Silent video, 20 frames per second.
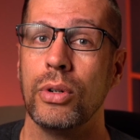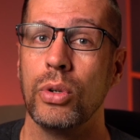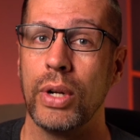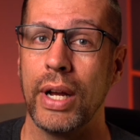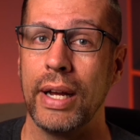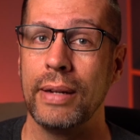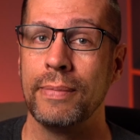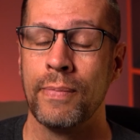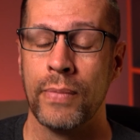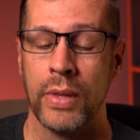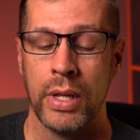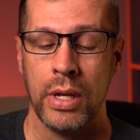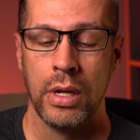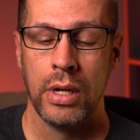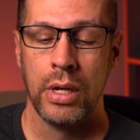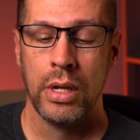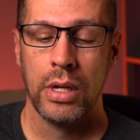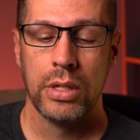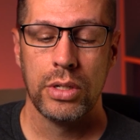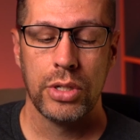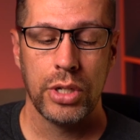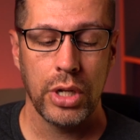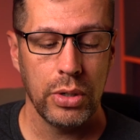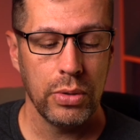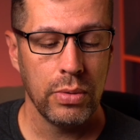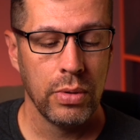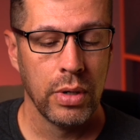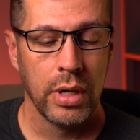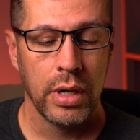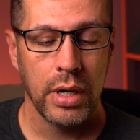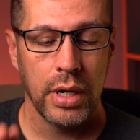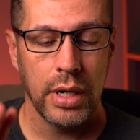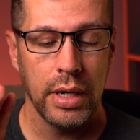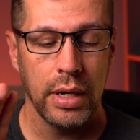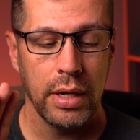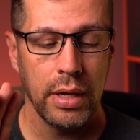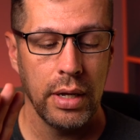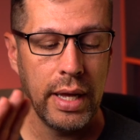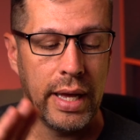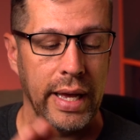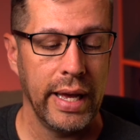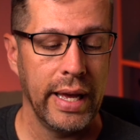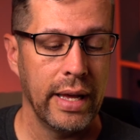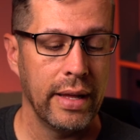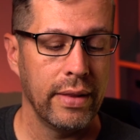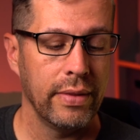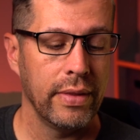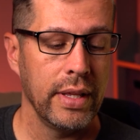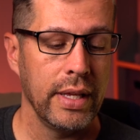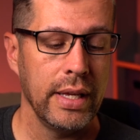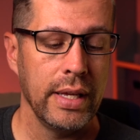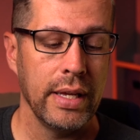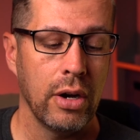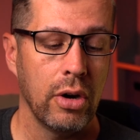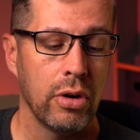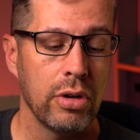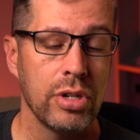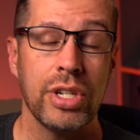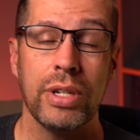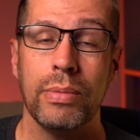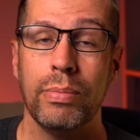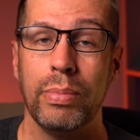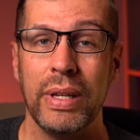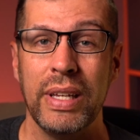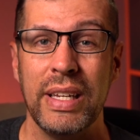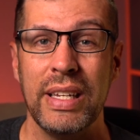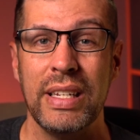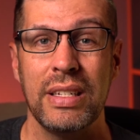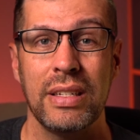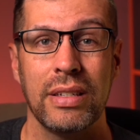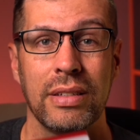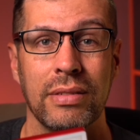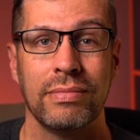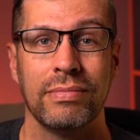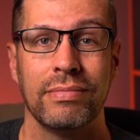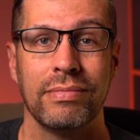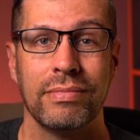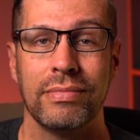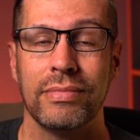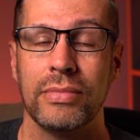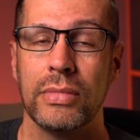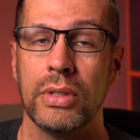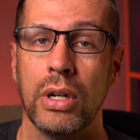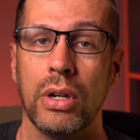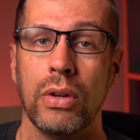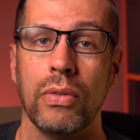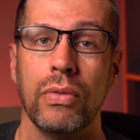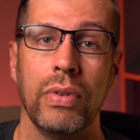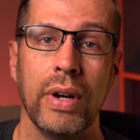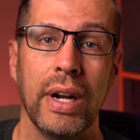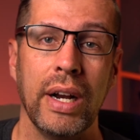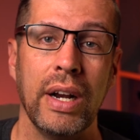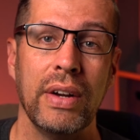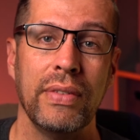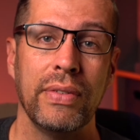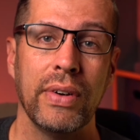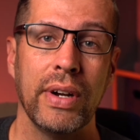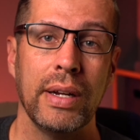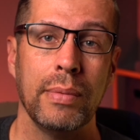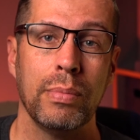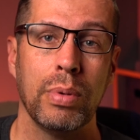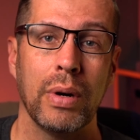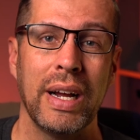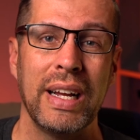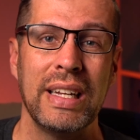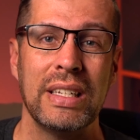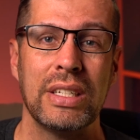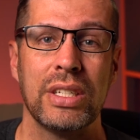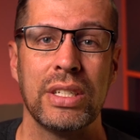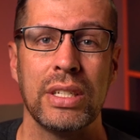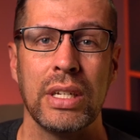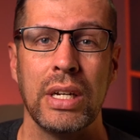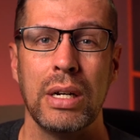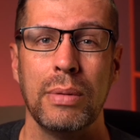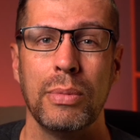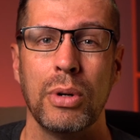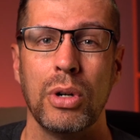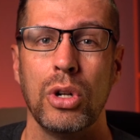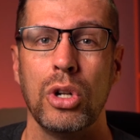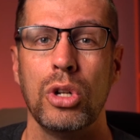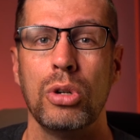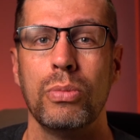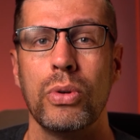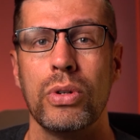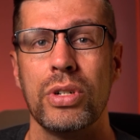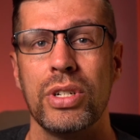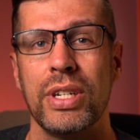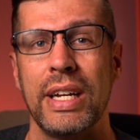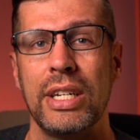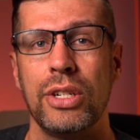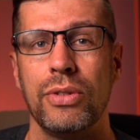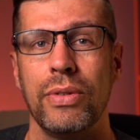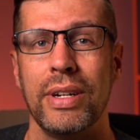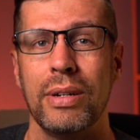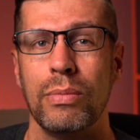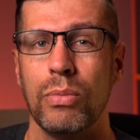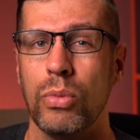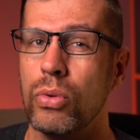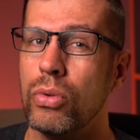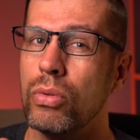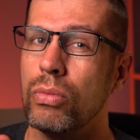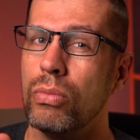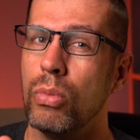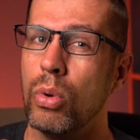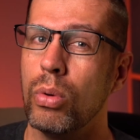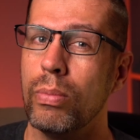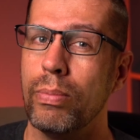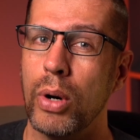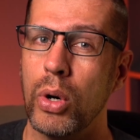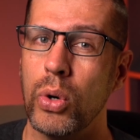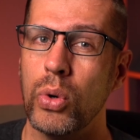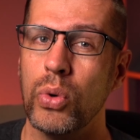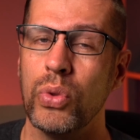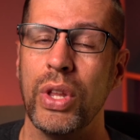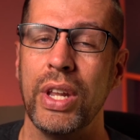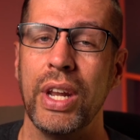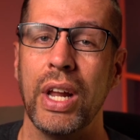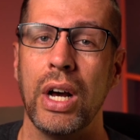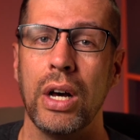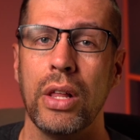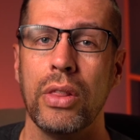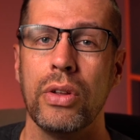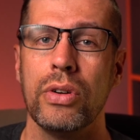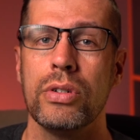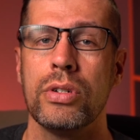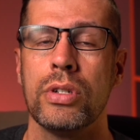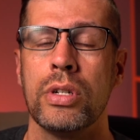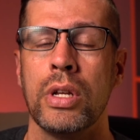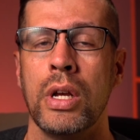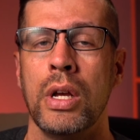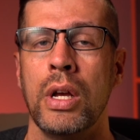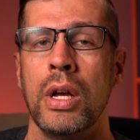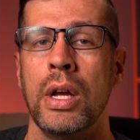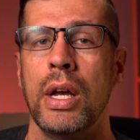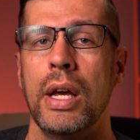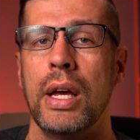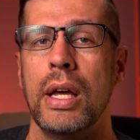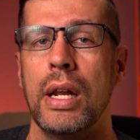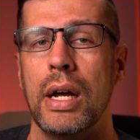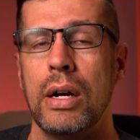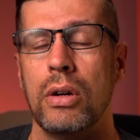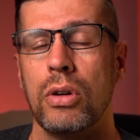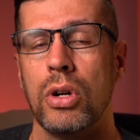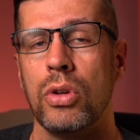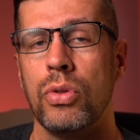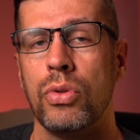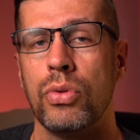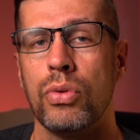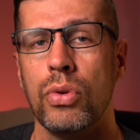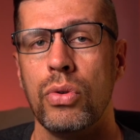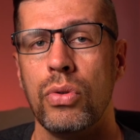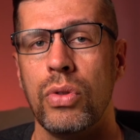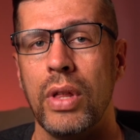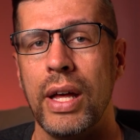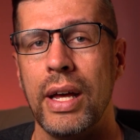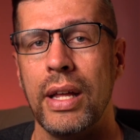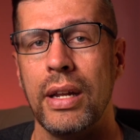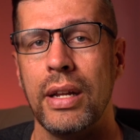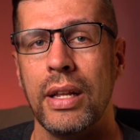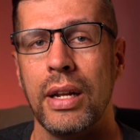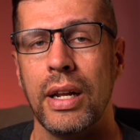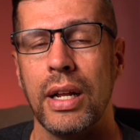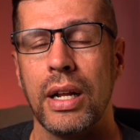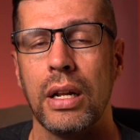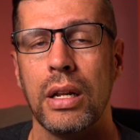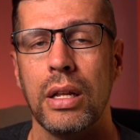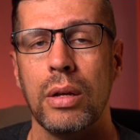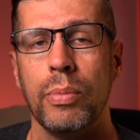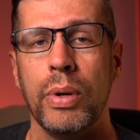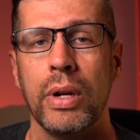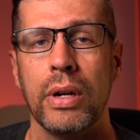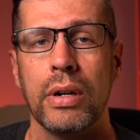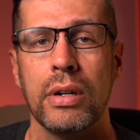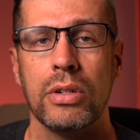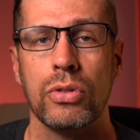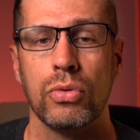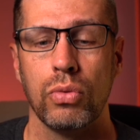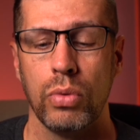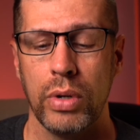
Okay, so uh, the R G Bs are very, very bright. Some are a little more saturated, more, more bold than others. And I'll go through that in a clip here as